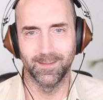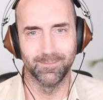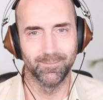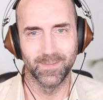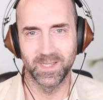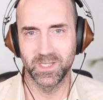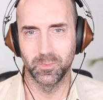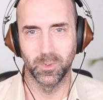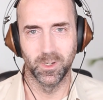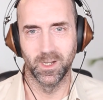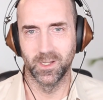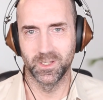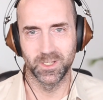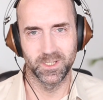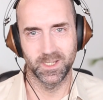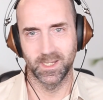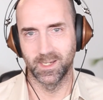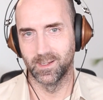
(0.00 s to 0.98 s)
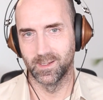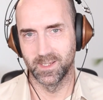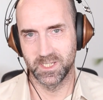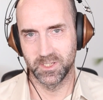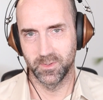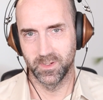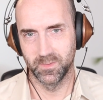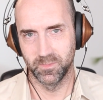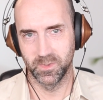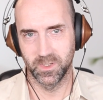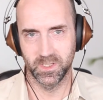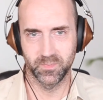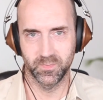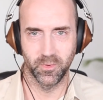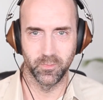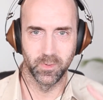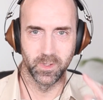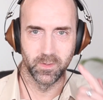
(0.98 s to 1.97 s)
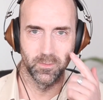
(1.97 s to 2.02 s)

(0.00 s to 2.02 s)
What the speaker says: that's why I just say glycerin, but it's probably wrong.